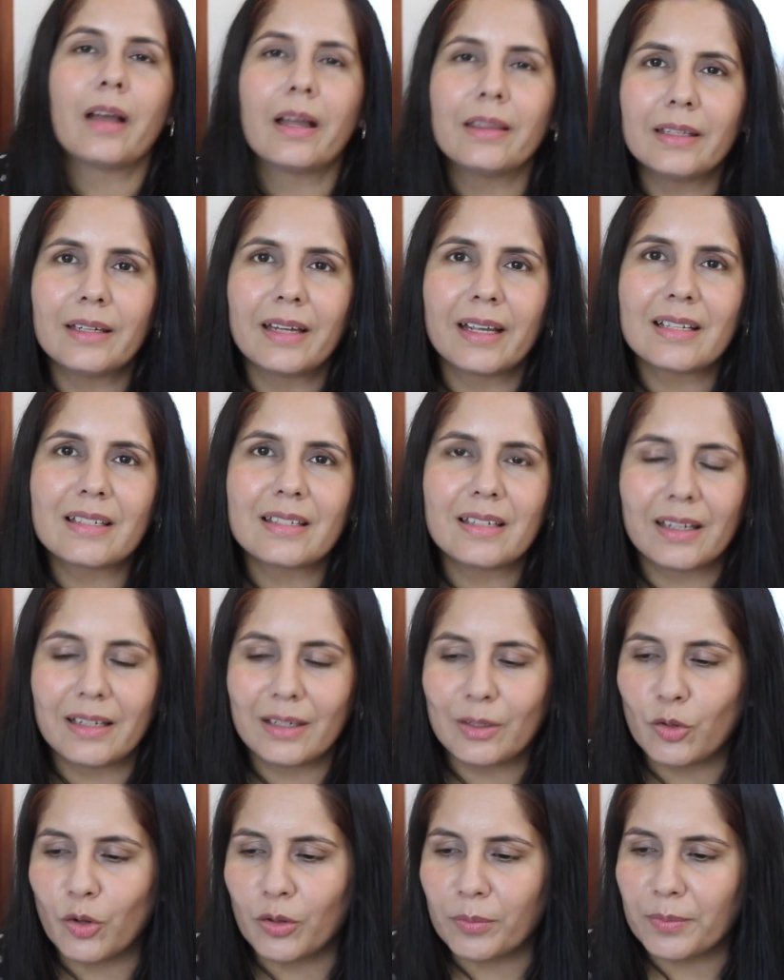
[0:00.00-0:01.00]
And the next day
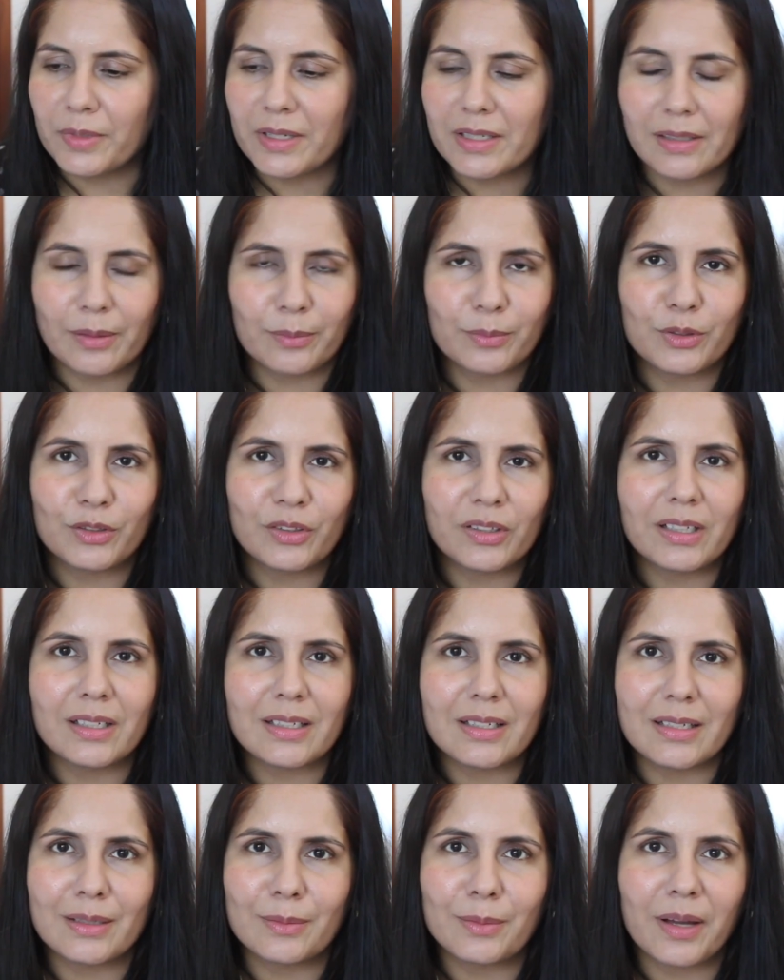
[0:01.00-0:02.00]
he got me some
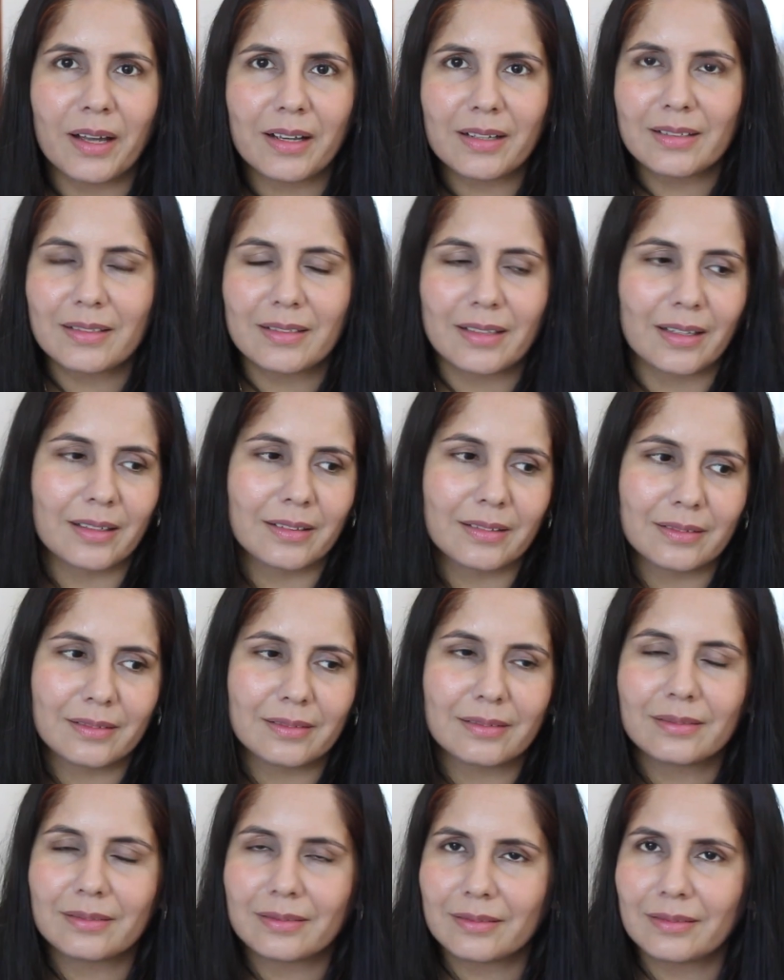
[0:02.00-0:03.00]
green tea bags and
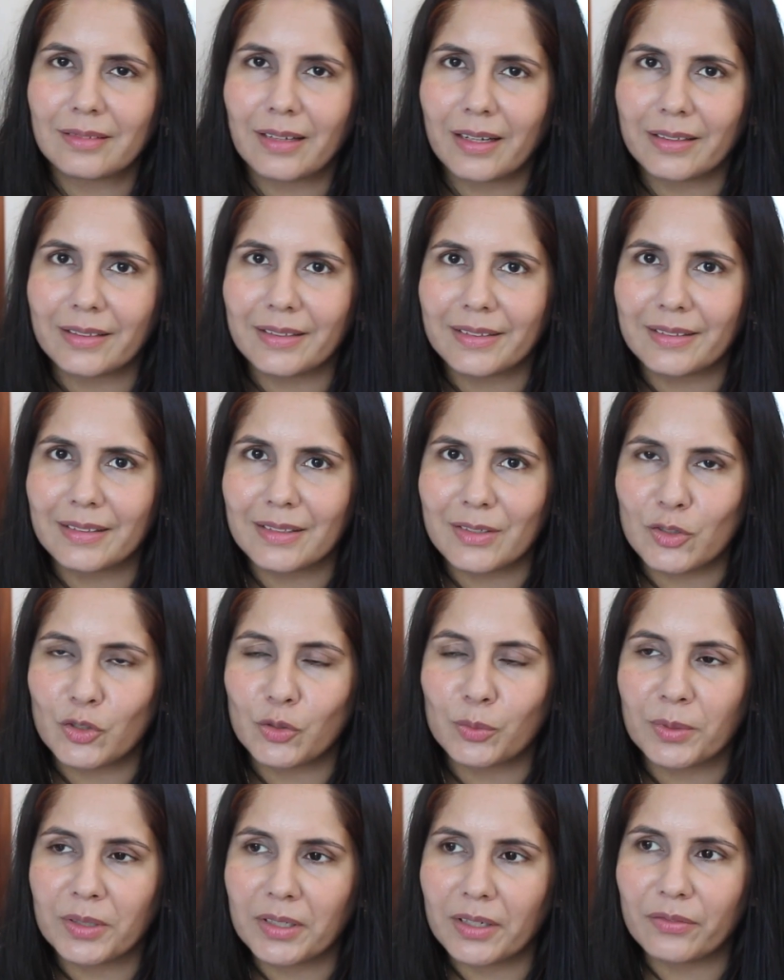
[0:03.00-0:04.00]
I did
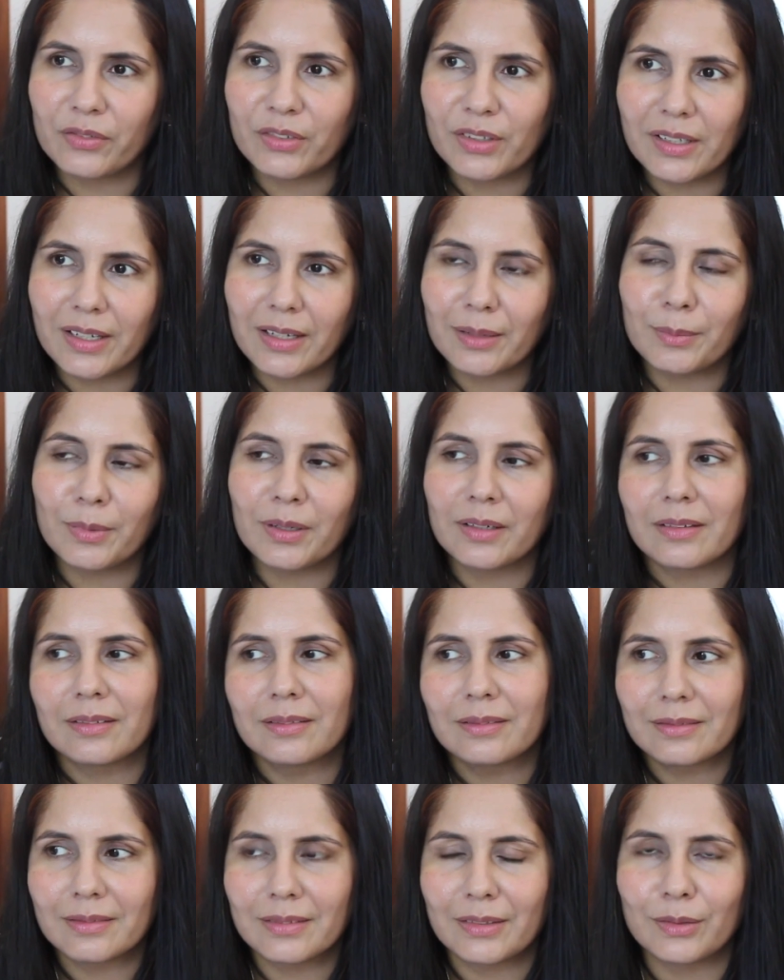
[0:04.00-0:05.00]
consume it every day, but
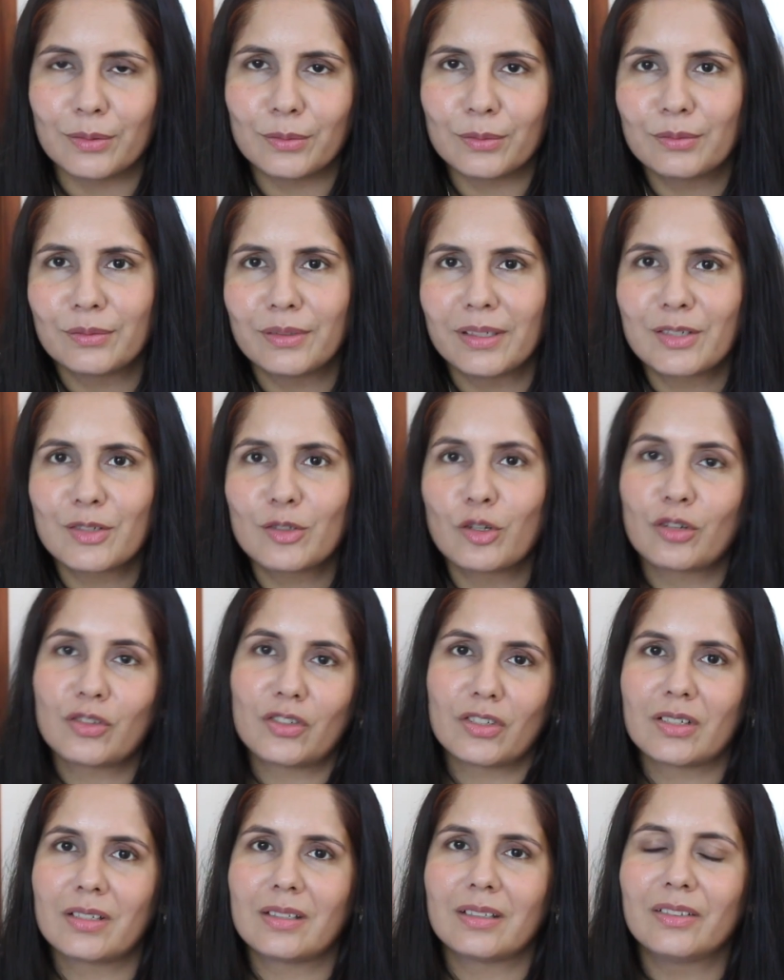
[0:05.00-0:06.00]
you know, it's not
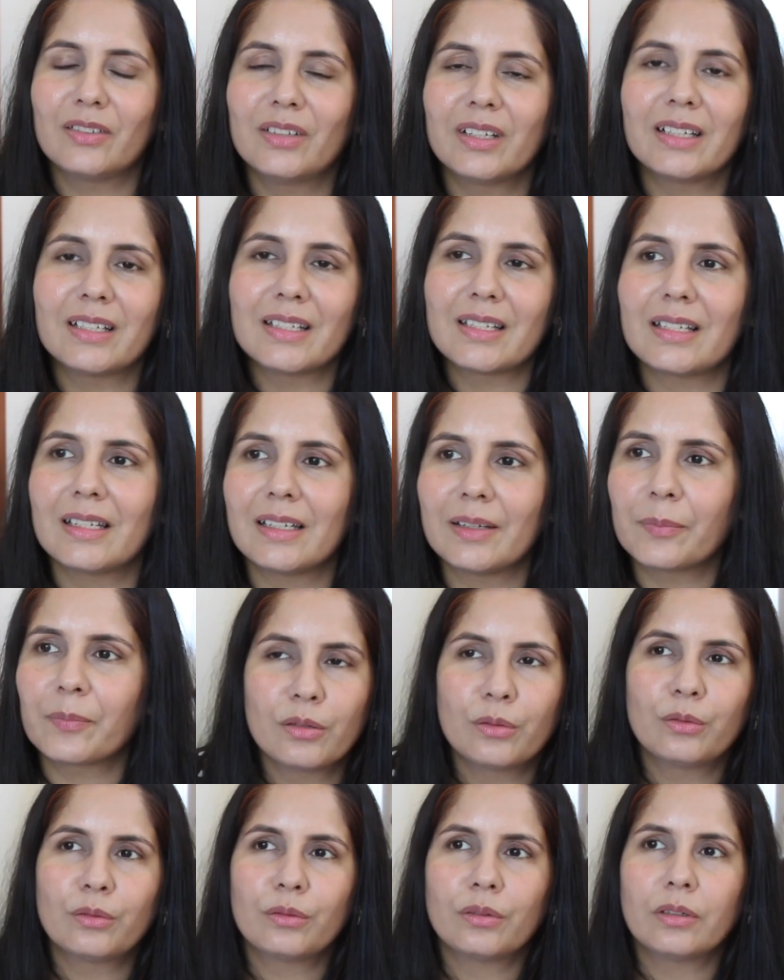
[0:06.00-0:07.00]
just the green tea.
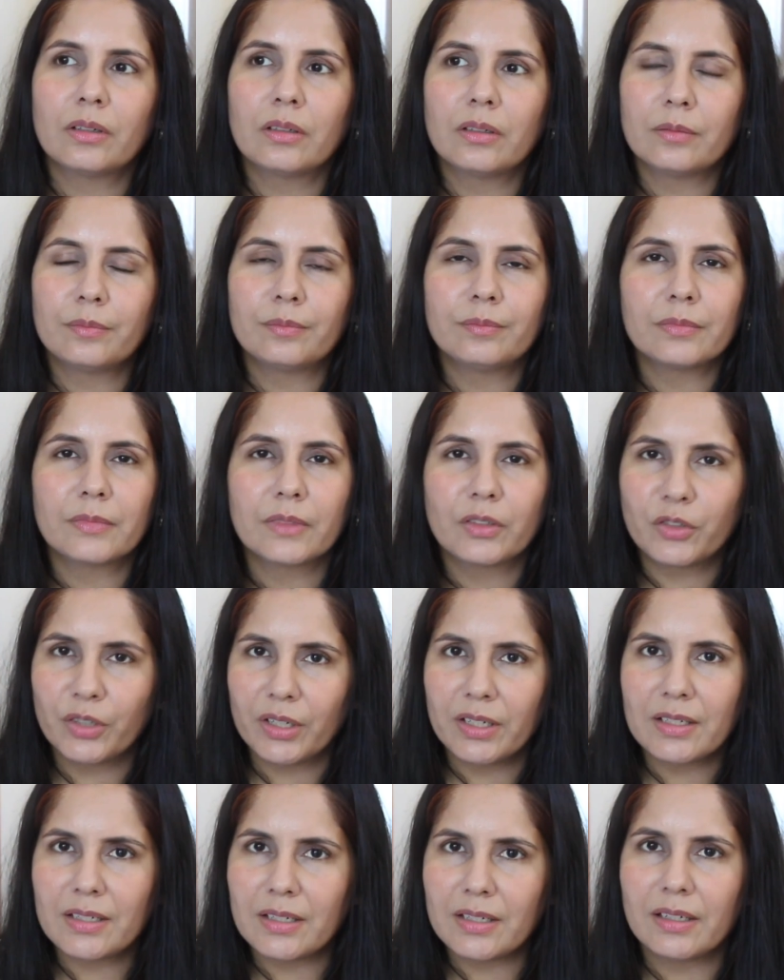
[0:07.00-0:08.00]
So, uh,
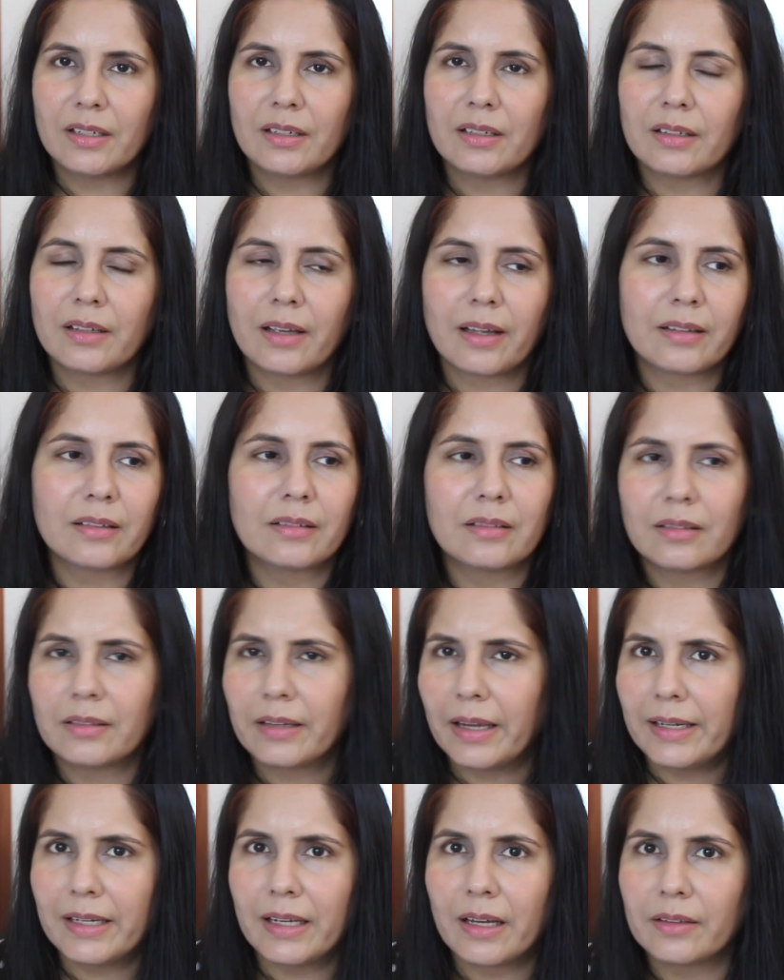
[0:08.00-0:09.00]
green tea and
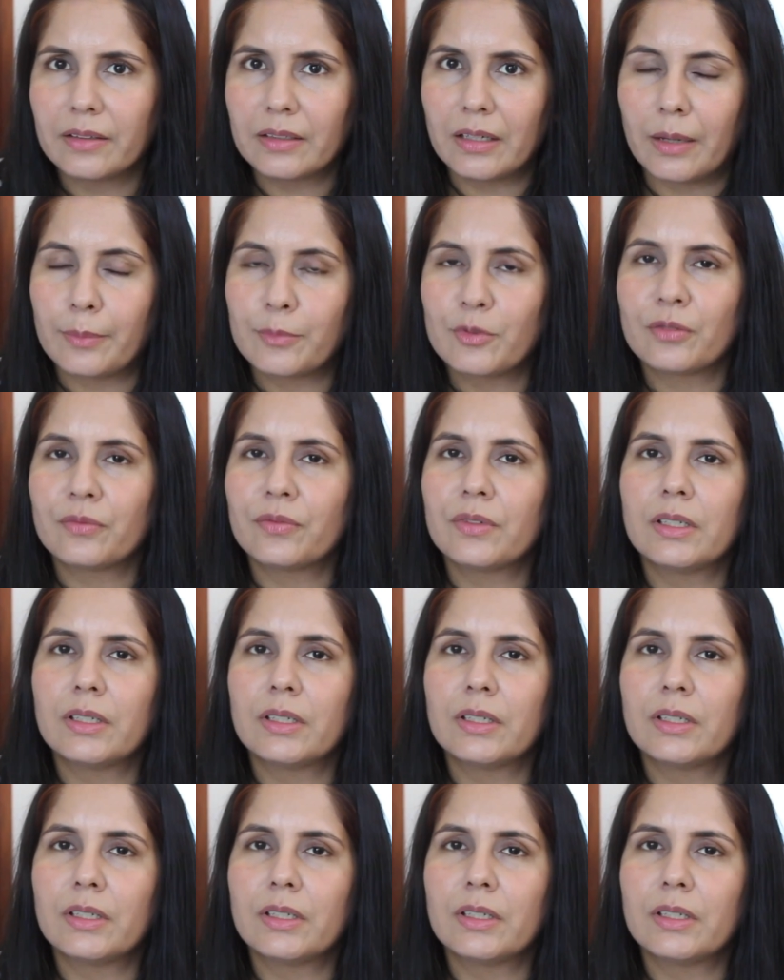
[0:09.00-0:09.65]
any other types of